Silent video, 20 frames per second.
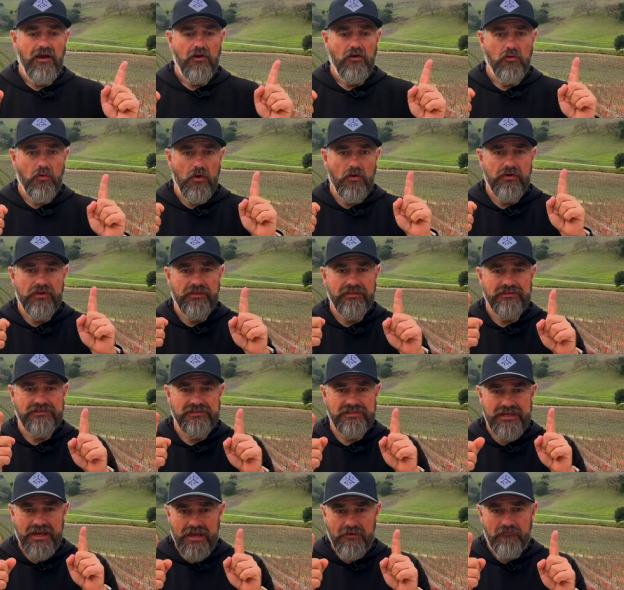grown in the
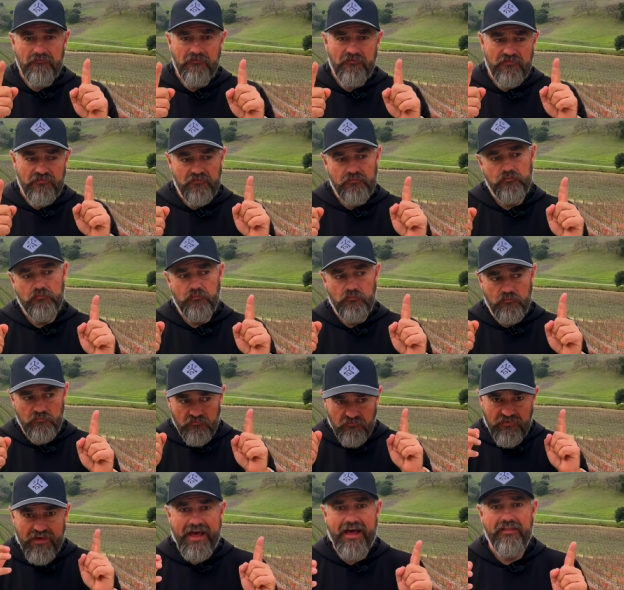same
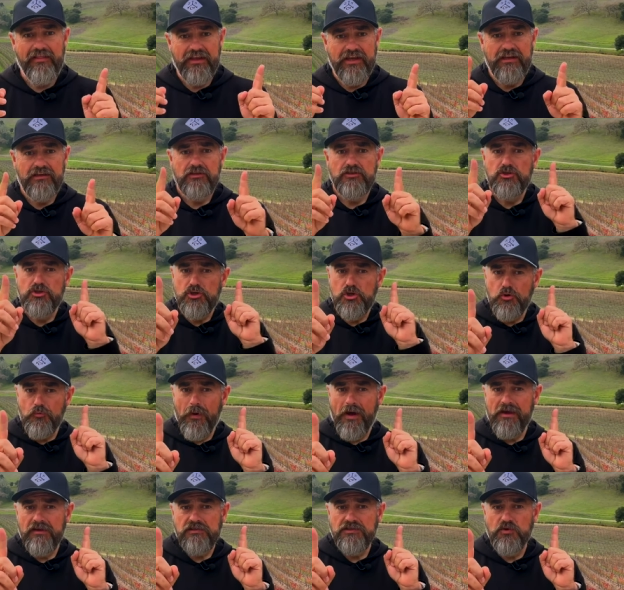valley, two
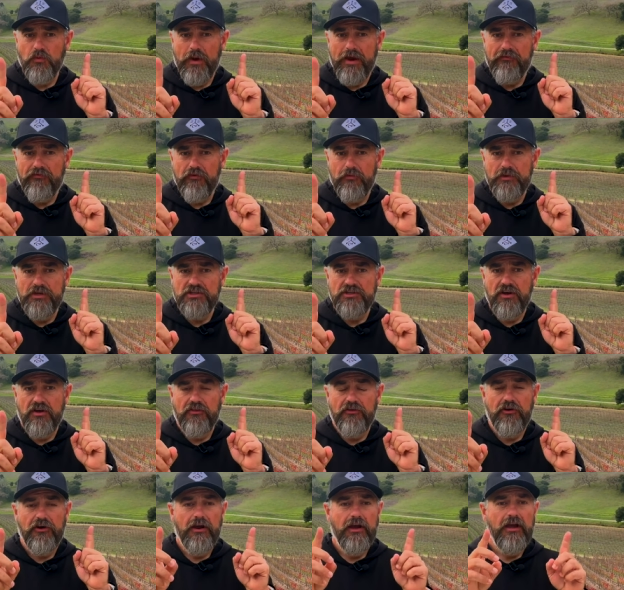miles away from each
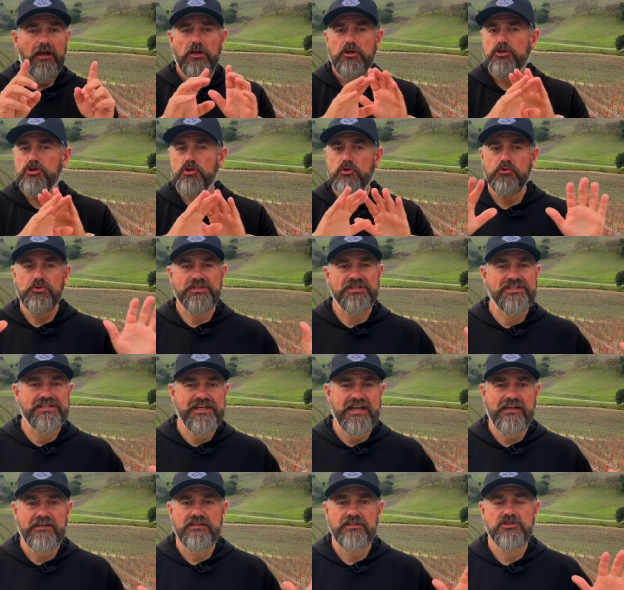other, two
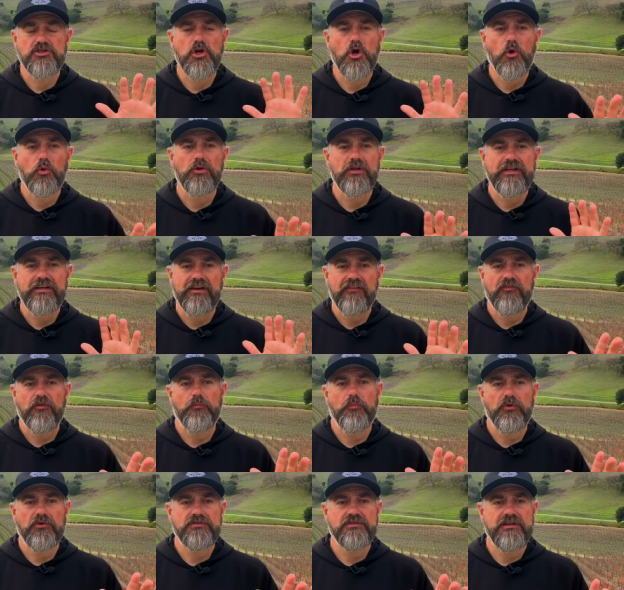distinct and totally
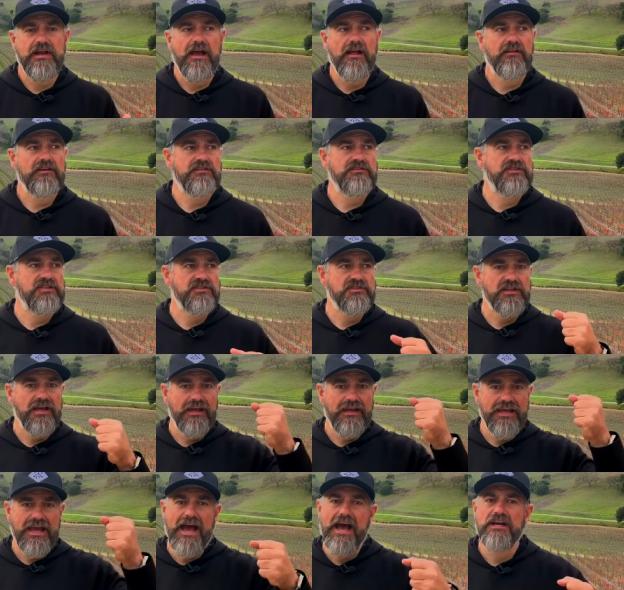different personalities, just
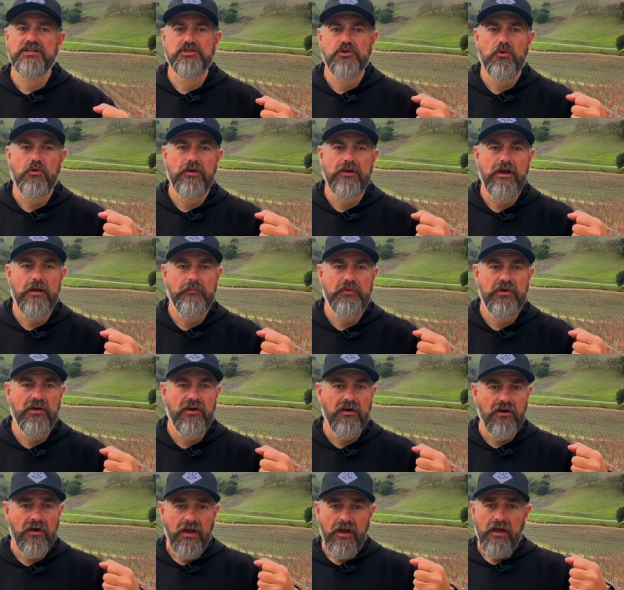like Cash growing up
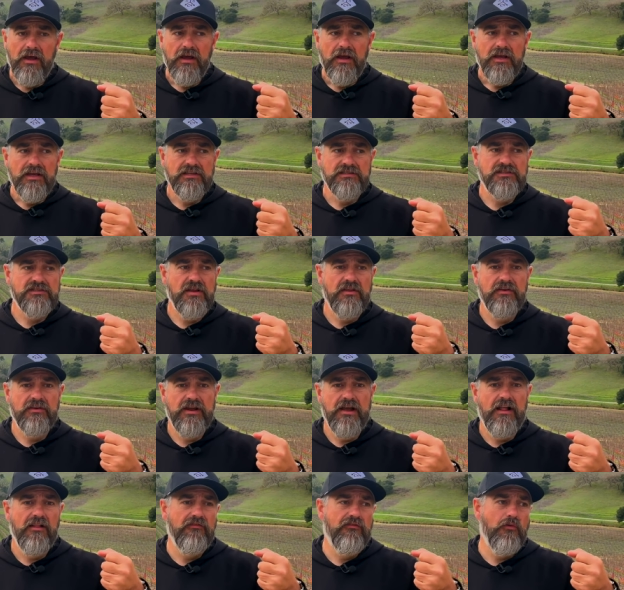here in Southern
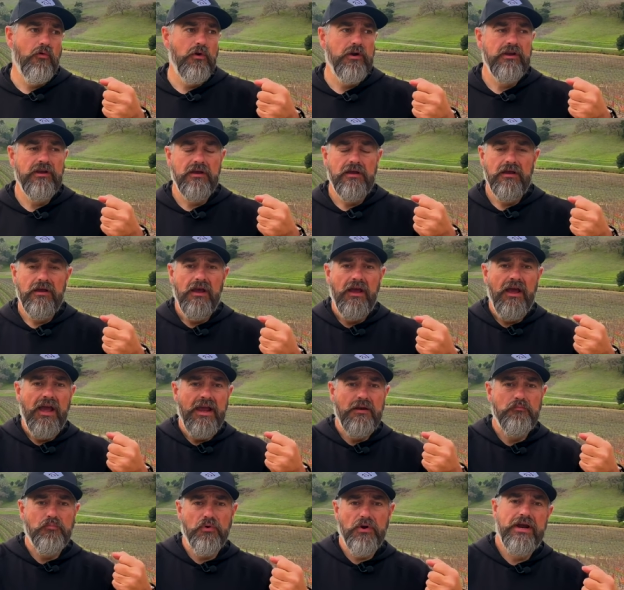California
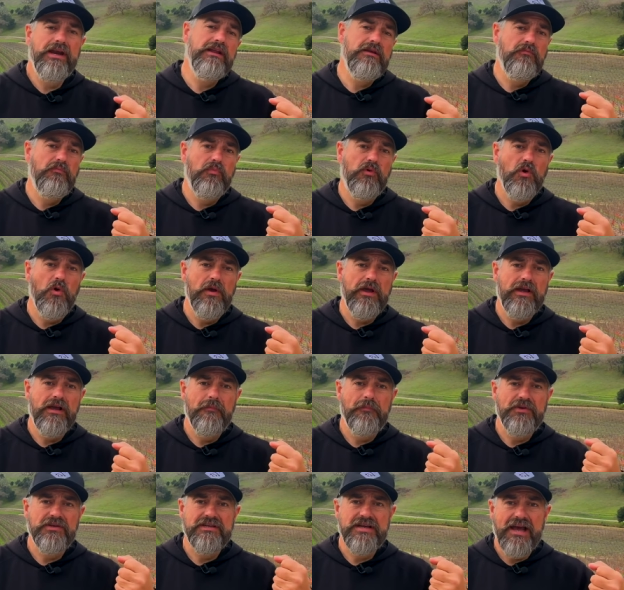and Brady growing
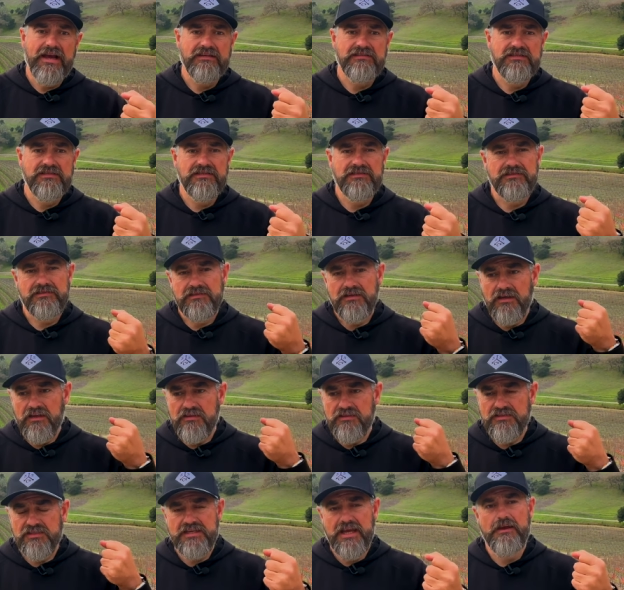up in Texas.
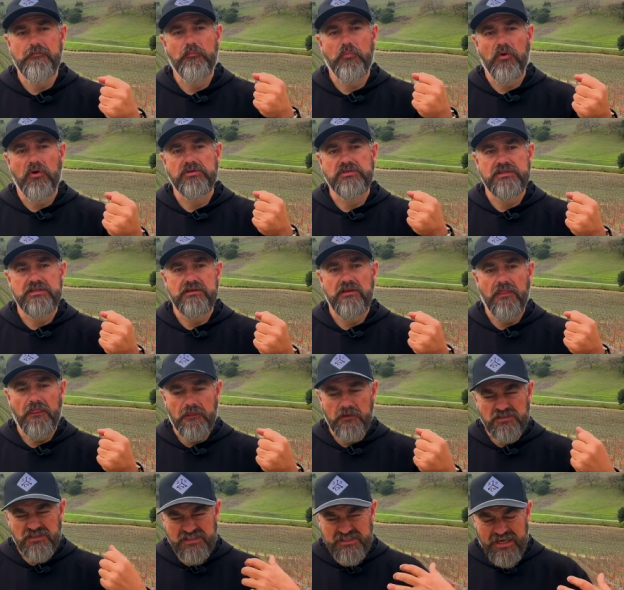The same person,
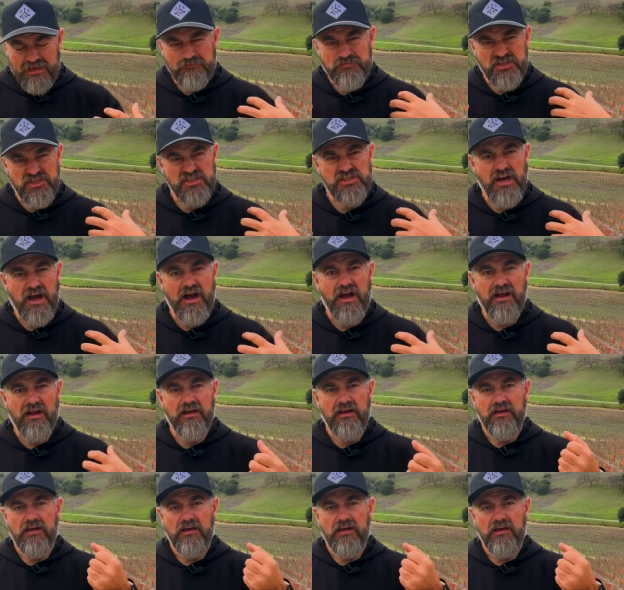the same stock,